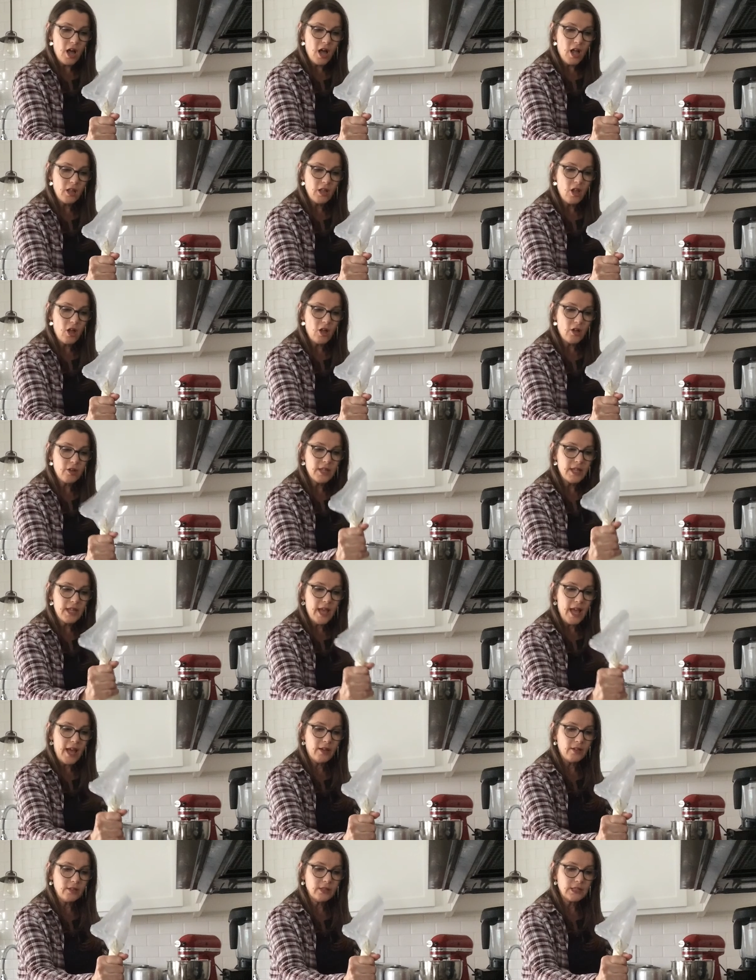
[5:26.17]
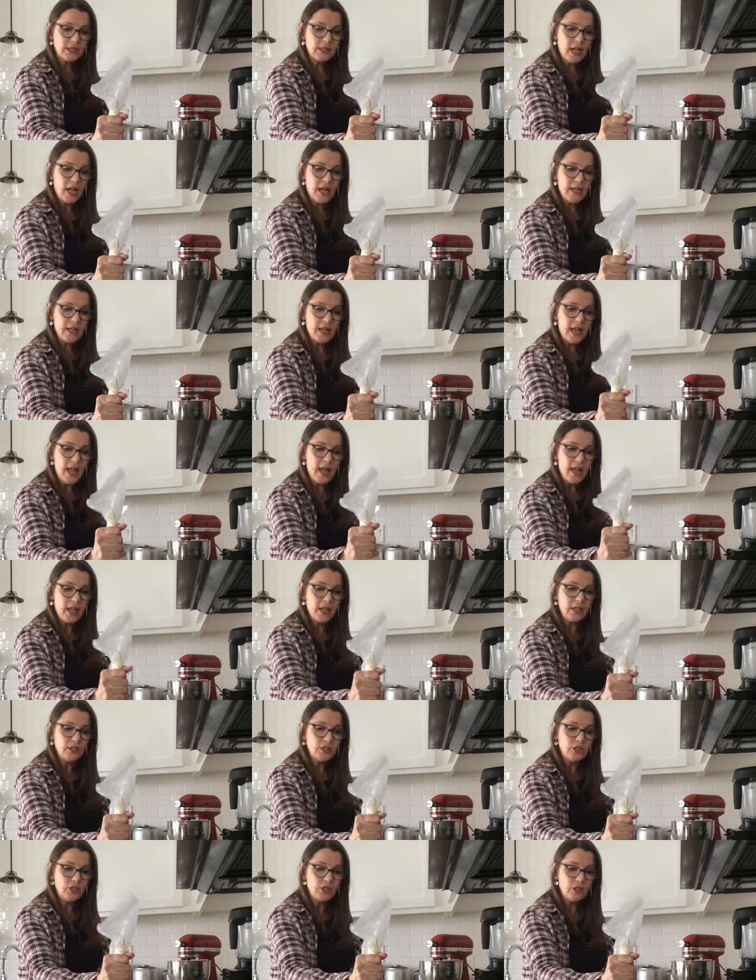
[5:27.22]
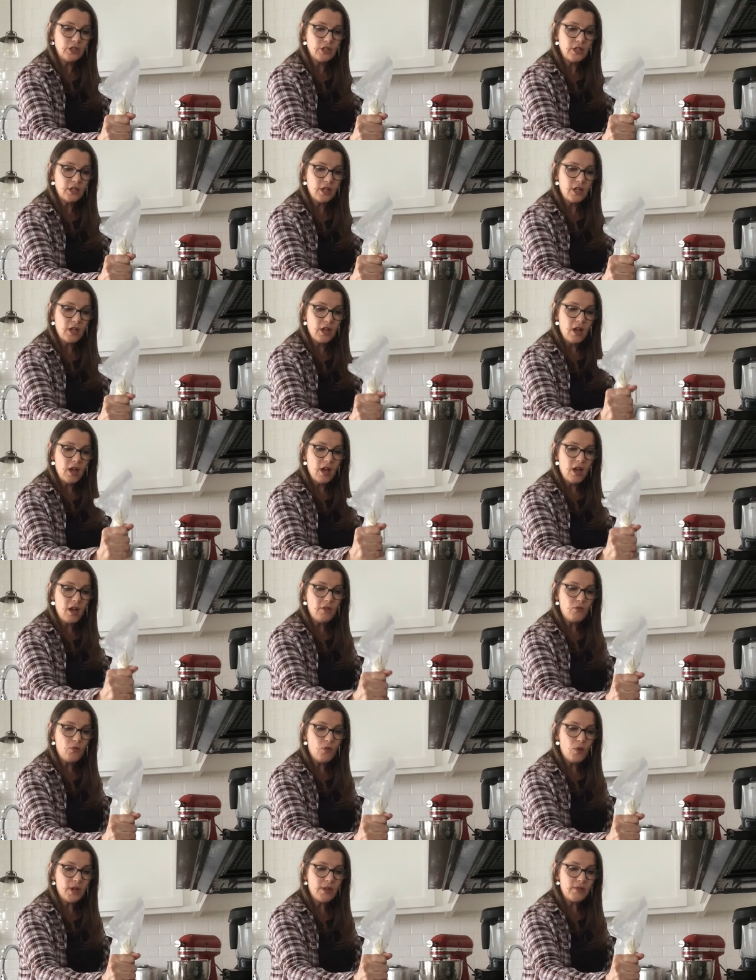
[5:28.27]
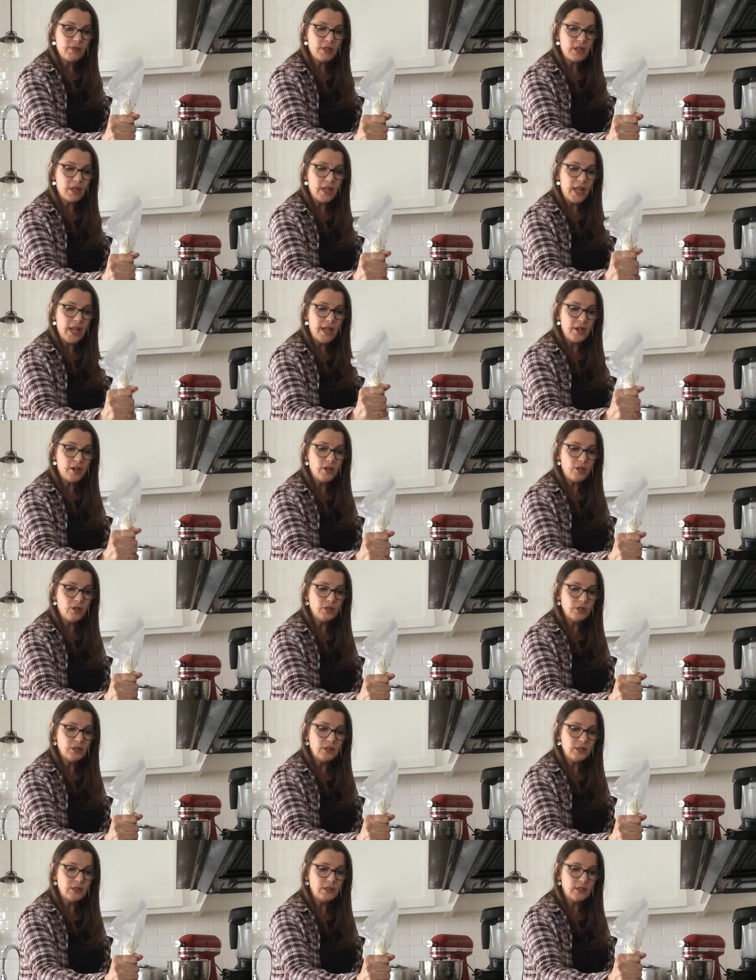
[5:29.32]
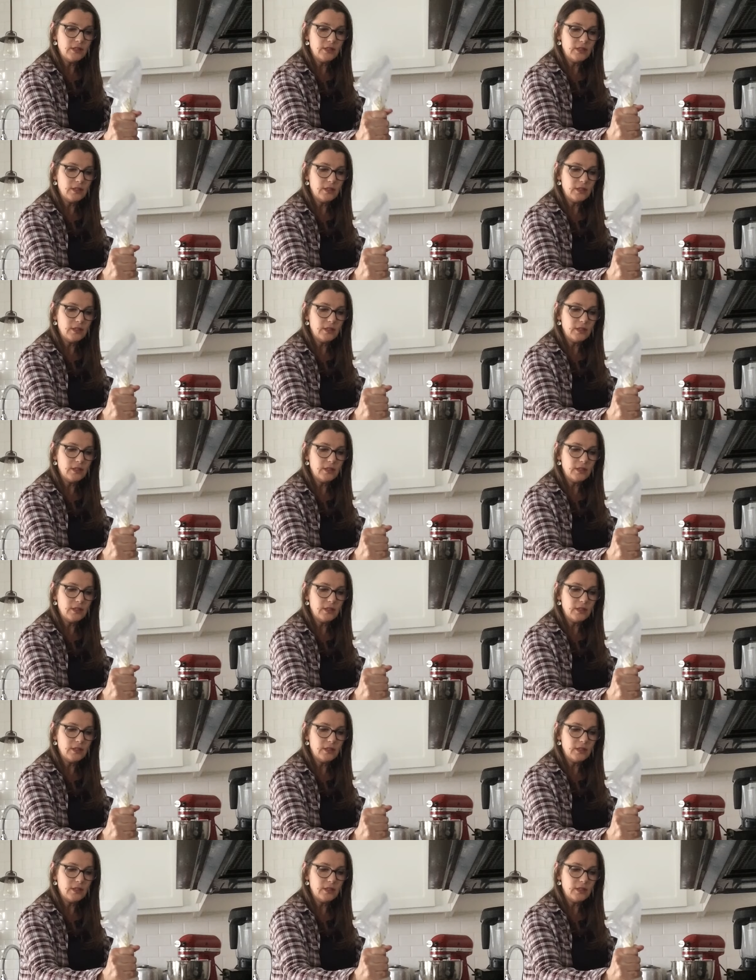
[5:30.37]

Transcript: along the outside edge of one of the layers.